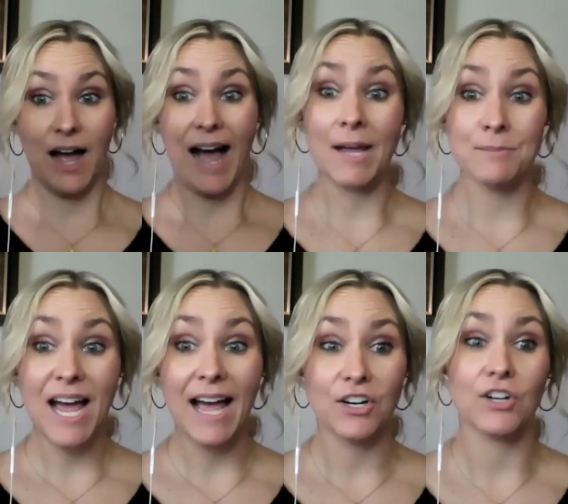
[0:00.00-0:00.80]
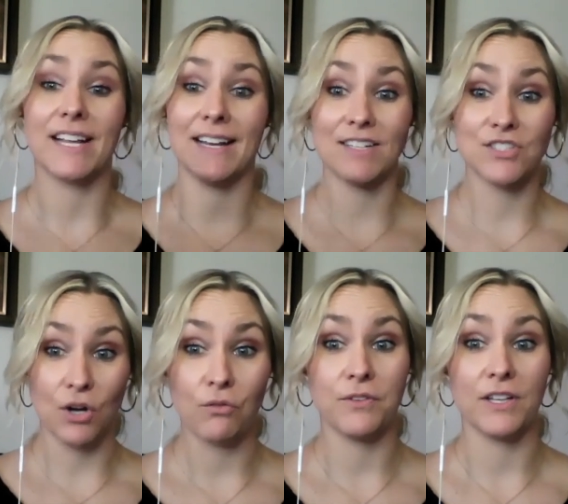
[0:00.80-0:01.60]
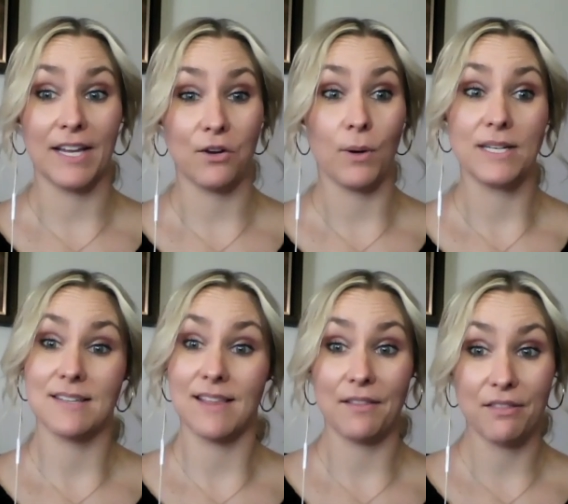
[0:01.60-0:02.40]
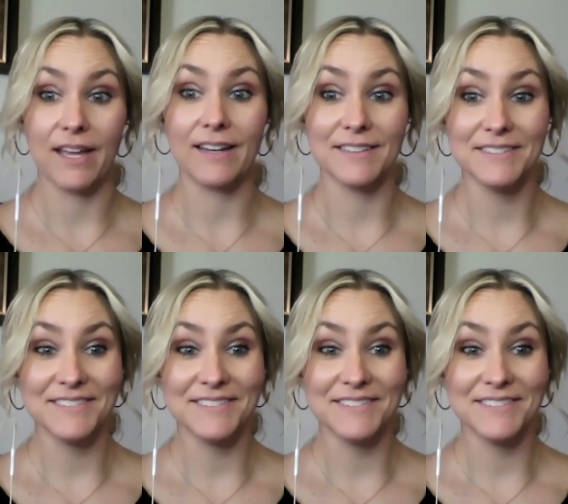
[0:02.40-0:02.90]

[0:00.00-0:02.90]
I'm tired and I don't feel like going to that thing.